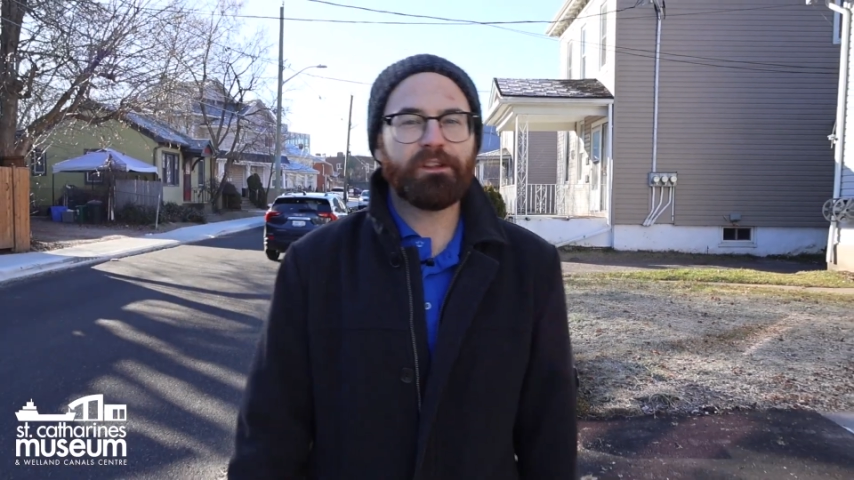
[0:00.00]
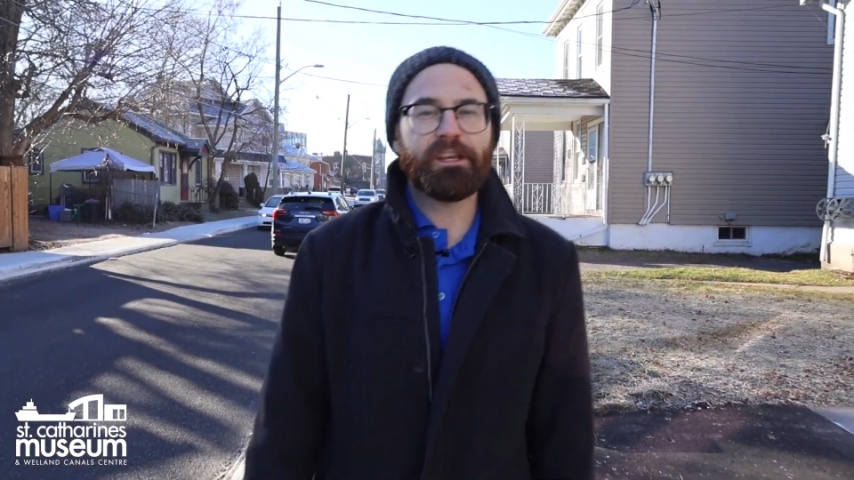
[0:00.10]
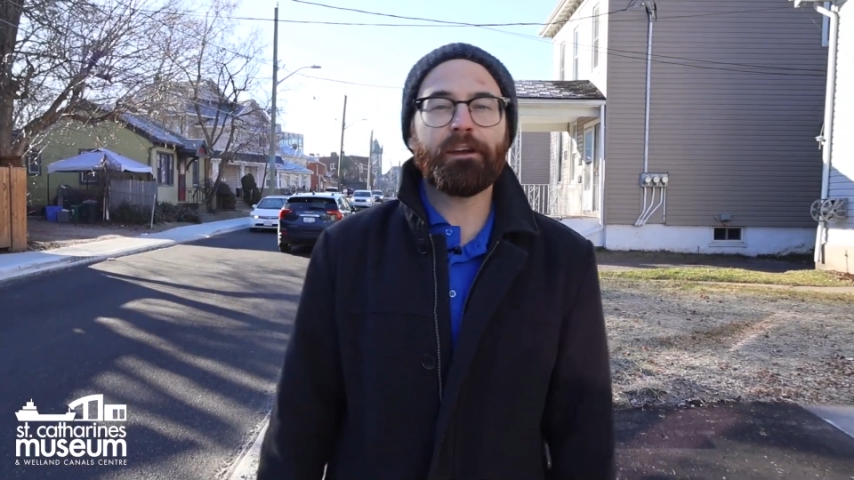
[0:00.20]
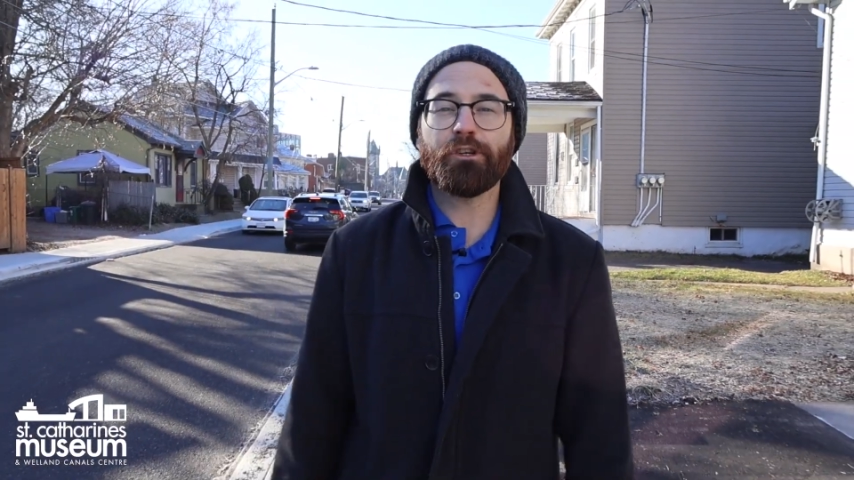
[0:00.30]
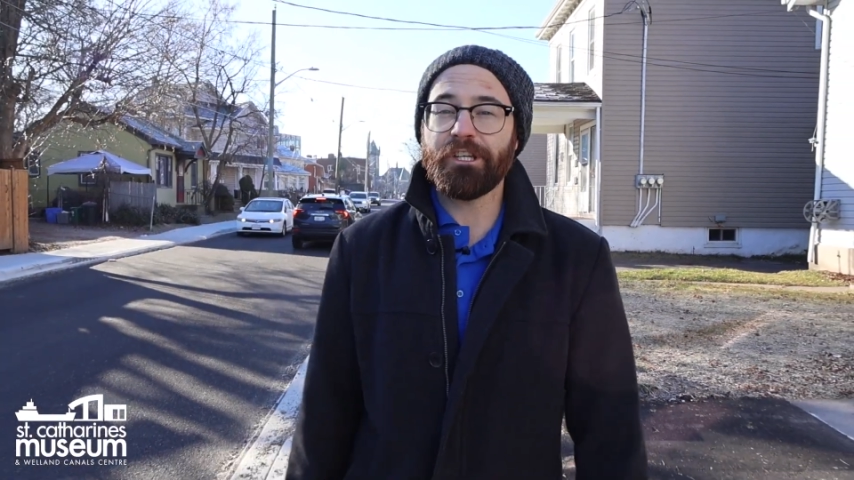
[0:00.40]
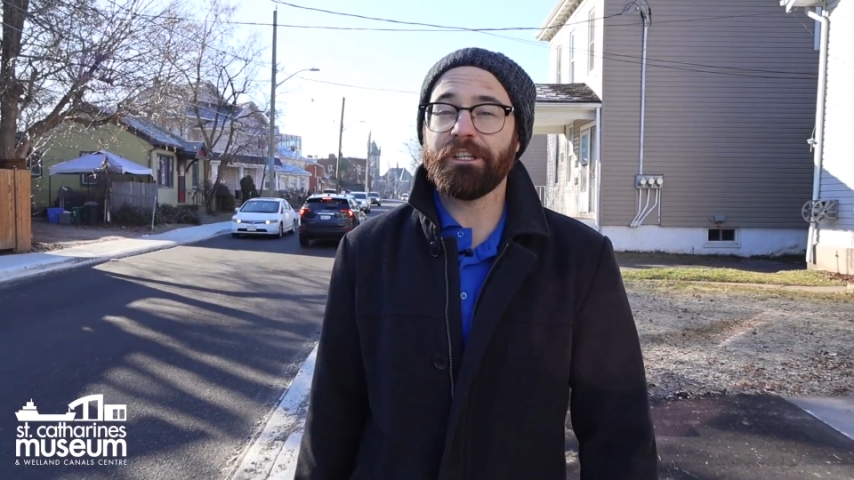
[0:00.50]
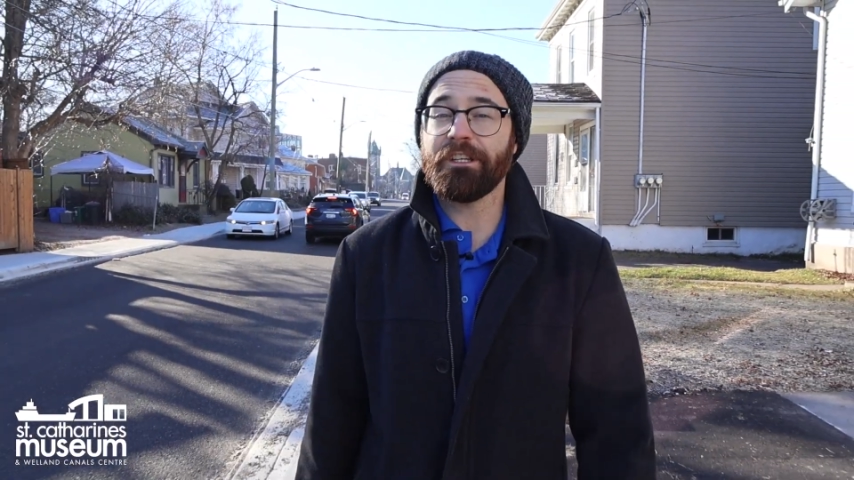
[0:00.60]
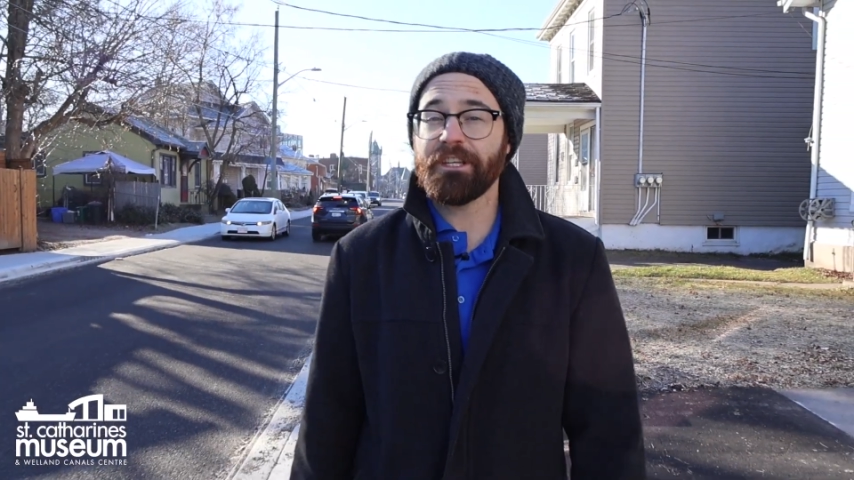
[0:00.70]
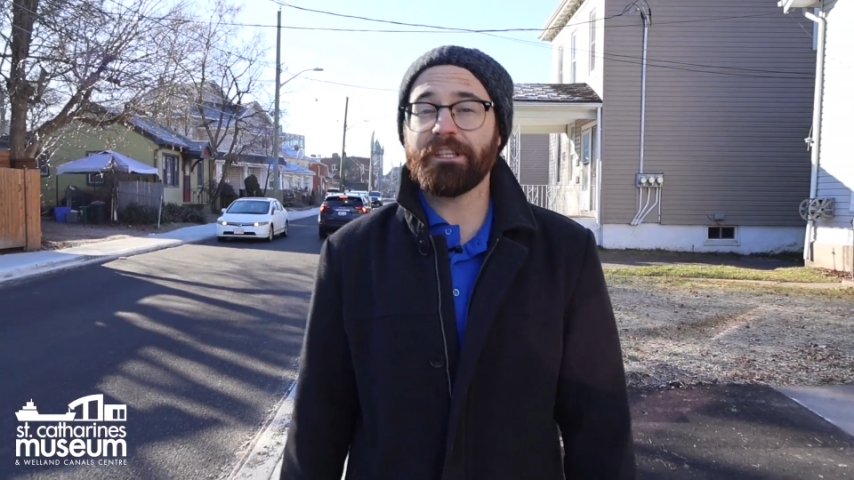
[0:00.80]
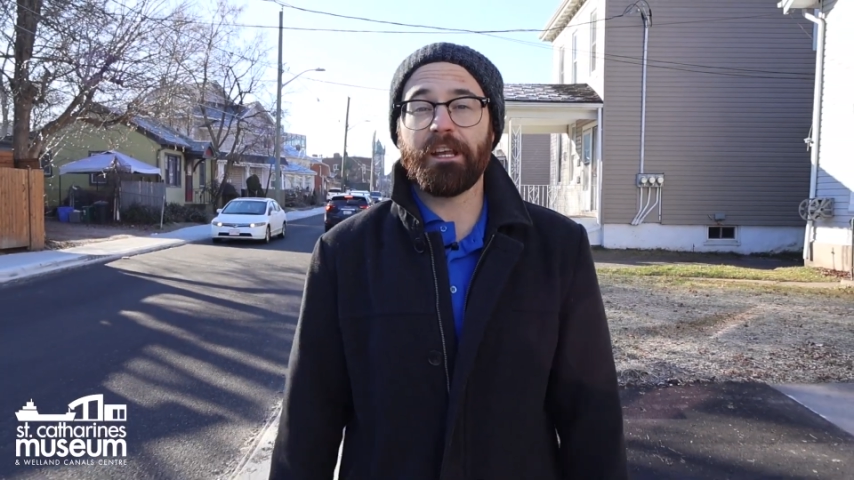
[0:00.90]
the energy in
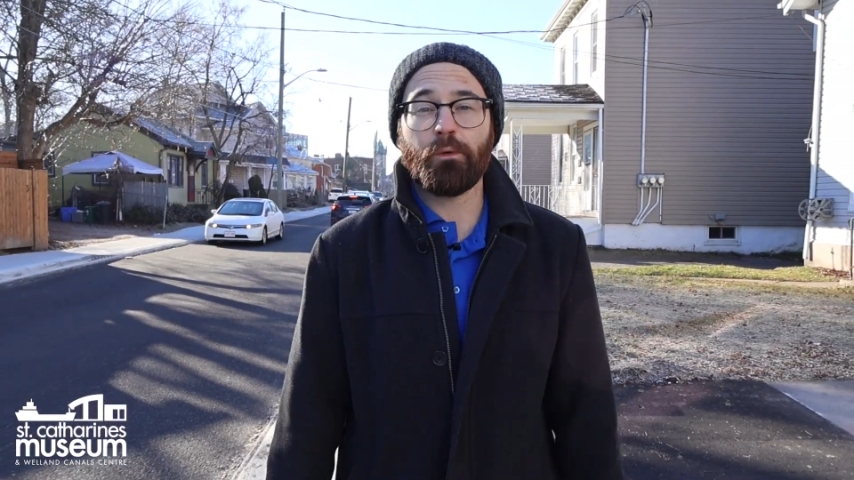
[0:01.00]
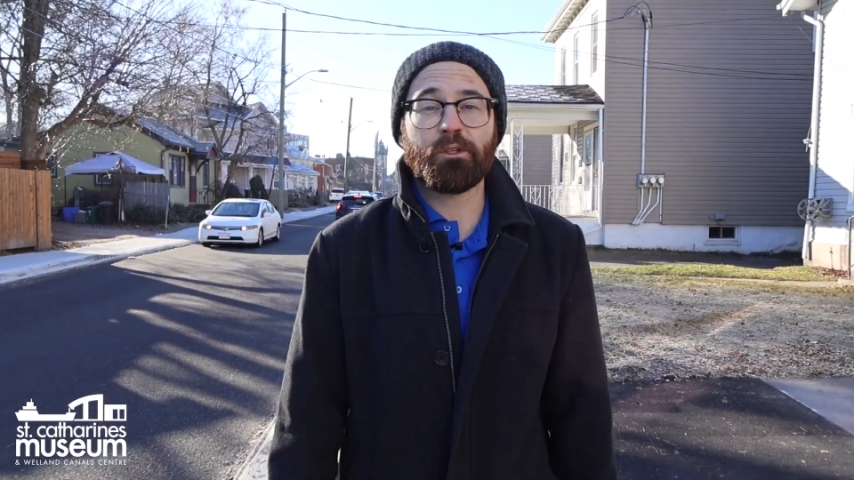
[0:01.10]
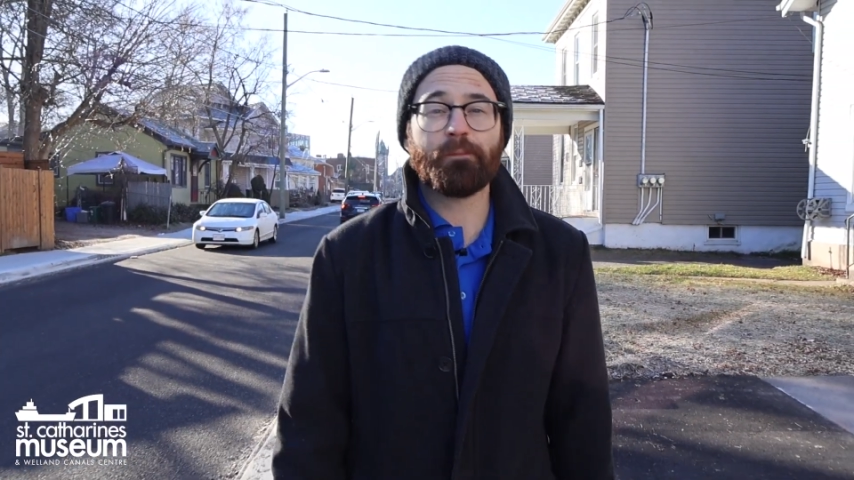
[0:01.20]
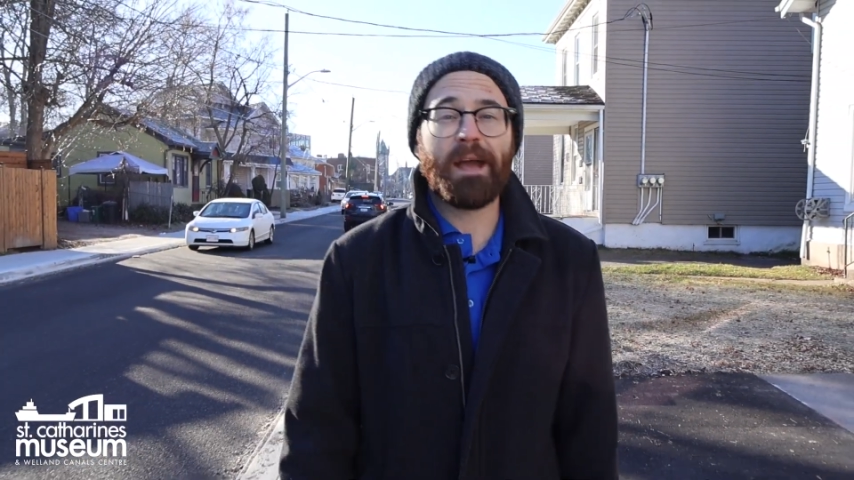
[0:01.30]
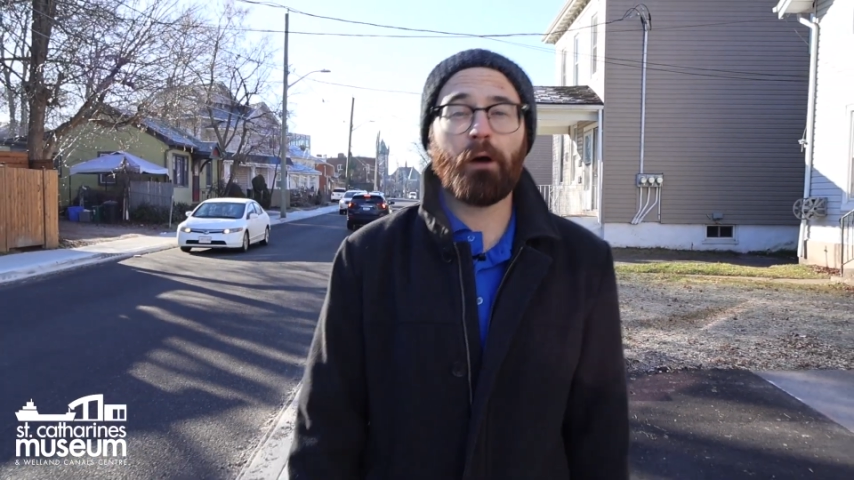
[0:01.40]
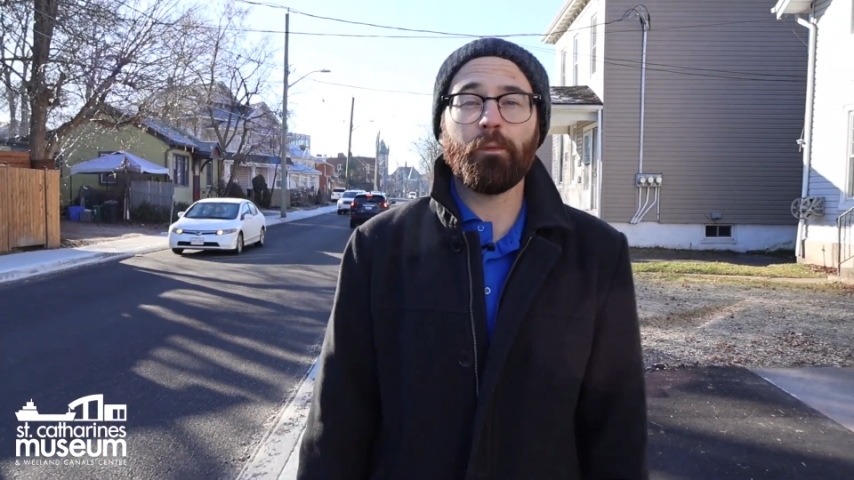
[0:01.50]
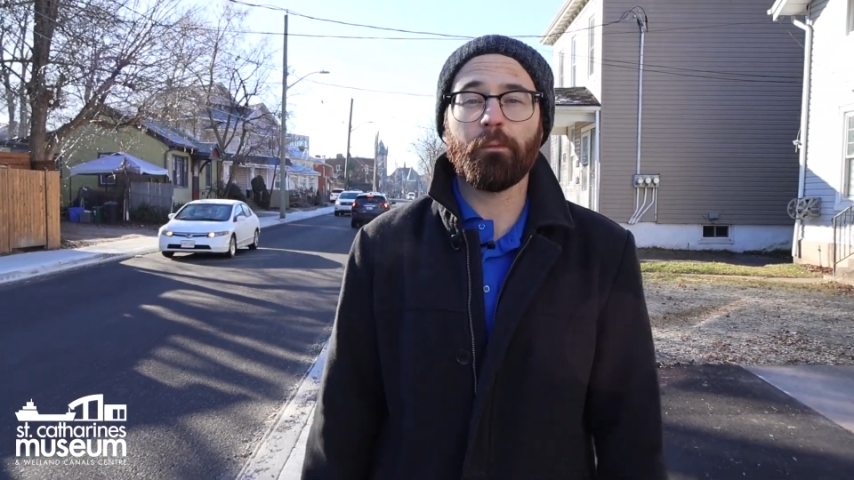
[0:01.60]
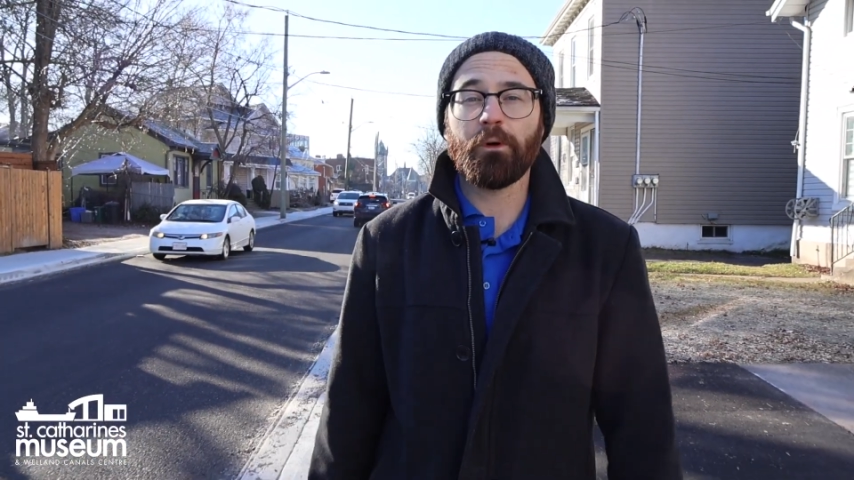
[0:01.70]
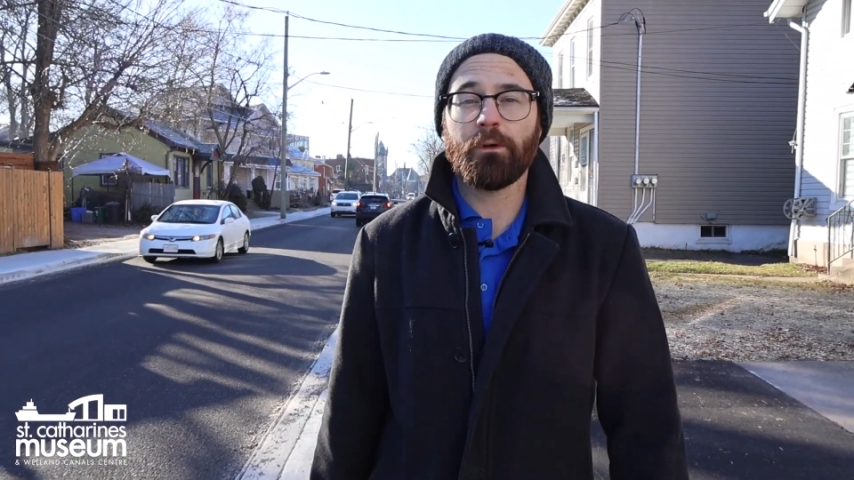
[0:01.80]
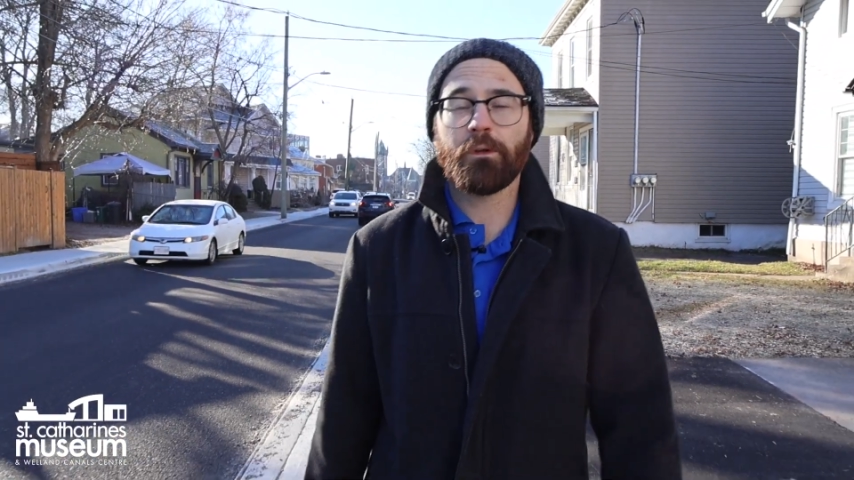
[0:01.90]
this city was
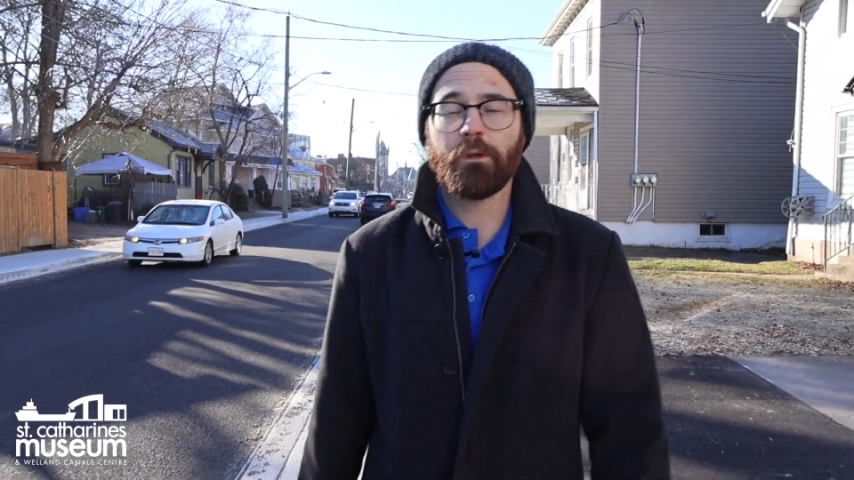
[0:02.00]
palpable.